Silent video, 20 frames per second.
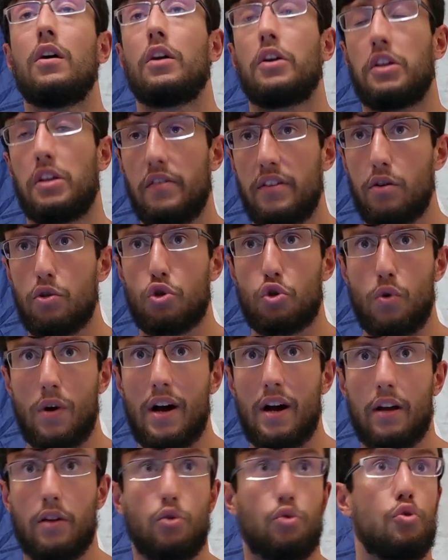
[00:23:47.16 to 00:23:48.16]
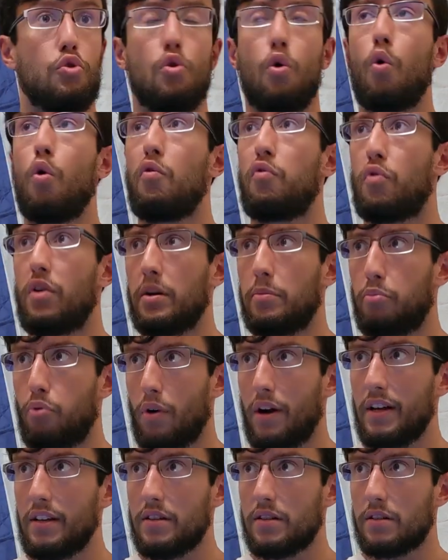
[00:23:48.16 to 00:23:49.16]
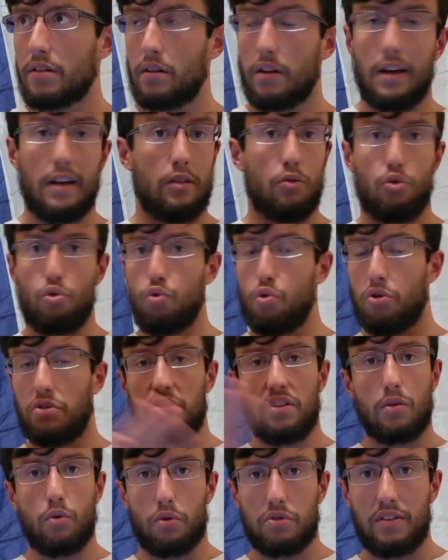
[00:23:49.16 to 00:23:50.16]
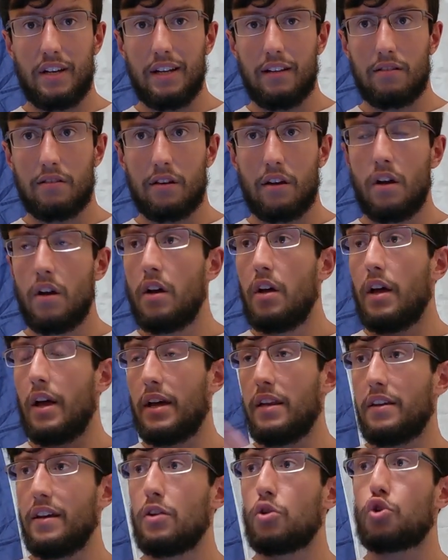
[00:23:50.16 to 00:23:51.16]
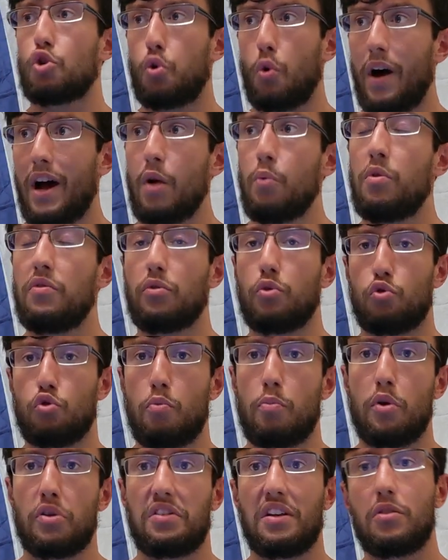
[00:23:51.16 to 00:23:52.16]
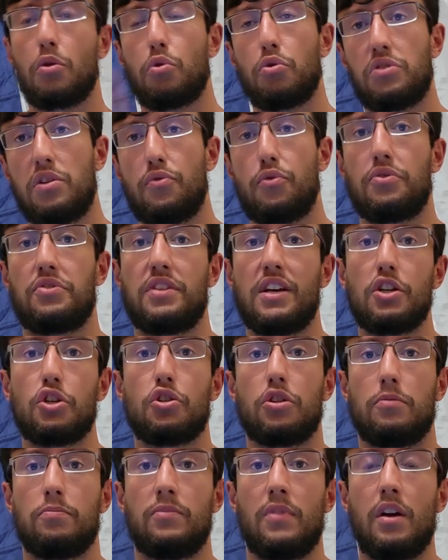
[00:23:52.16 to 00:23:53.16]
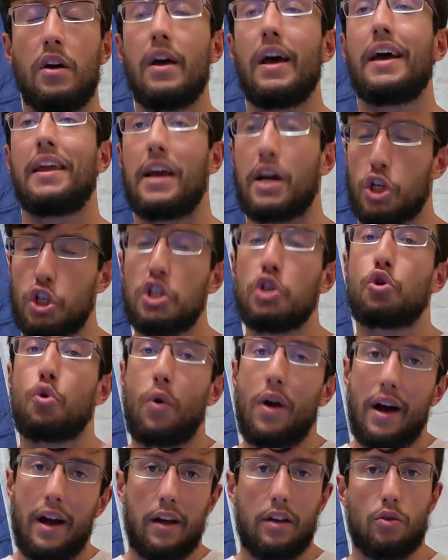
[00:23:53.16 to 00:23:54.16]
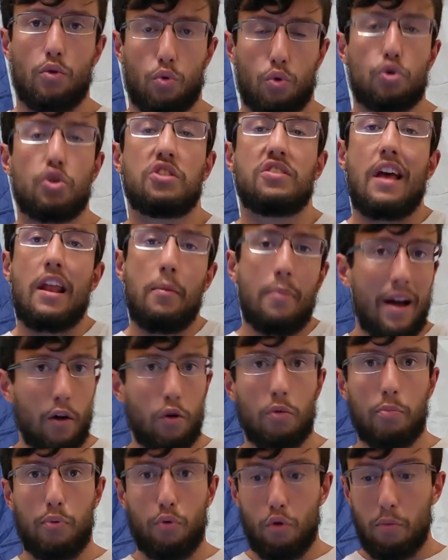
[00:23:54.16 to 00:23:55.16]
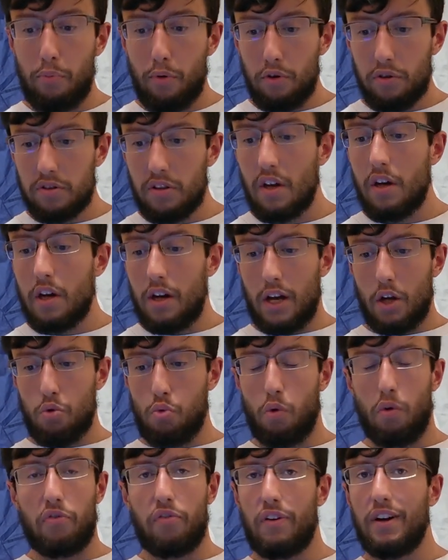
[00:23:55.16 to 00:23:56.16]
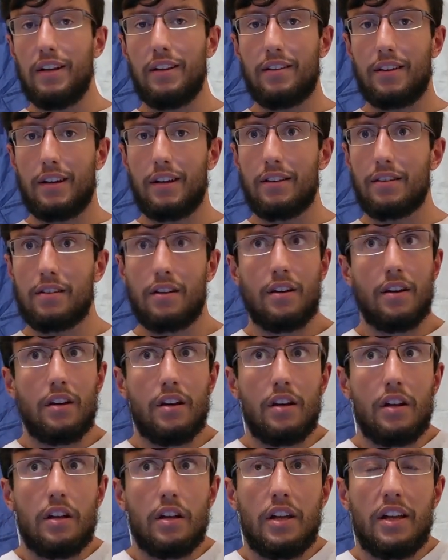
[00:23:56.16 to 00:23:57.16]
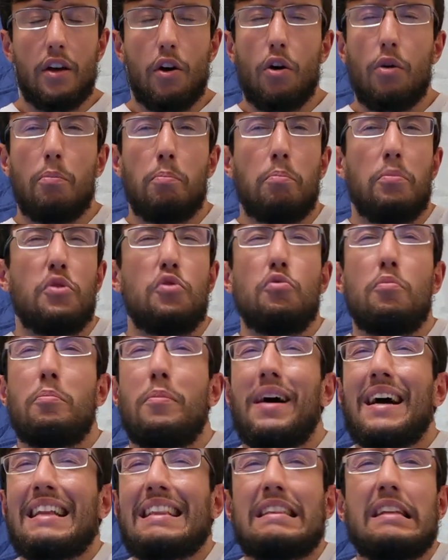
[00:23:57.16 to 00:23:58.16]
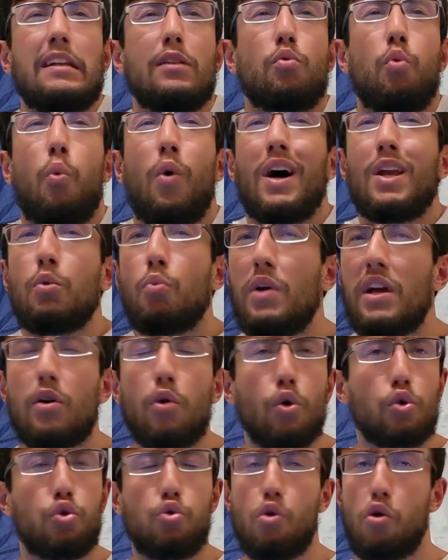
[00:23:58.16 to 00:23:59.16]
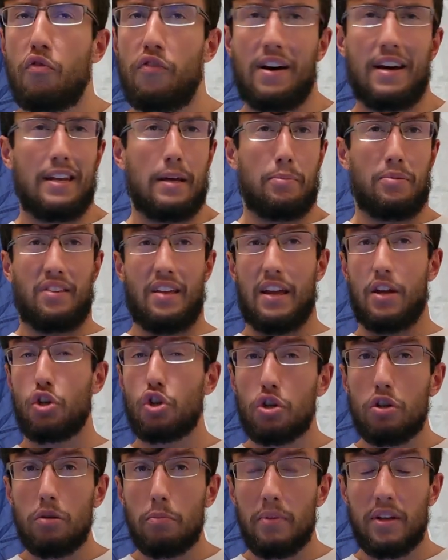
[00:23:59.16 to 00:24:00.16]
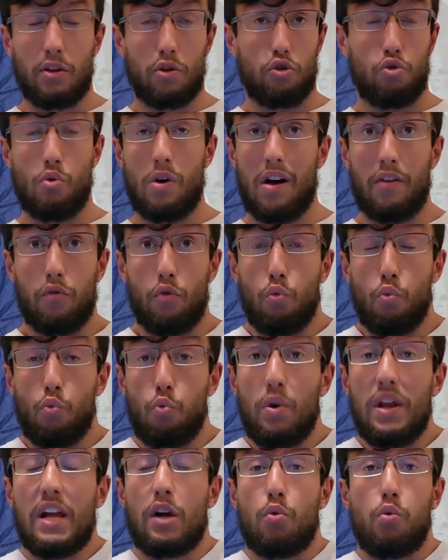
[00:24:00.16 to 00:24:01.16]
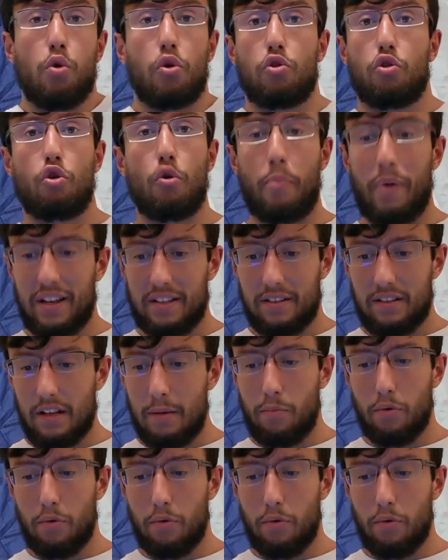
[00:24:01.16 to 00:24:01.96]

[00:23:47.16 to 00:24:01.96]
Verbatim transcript: Give it a try. Do your overhead press and do a single set, and then try with the superset on a different session. And actually try. Don't send back on purpose, and you will find that you might need one week or two of adaptation because you have a weak work capacity,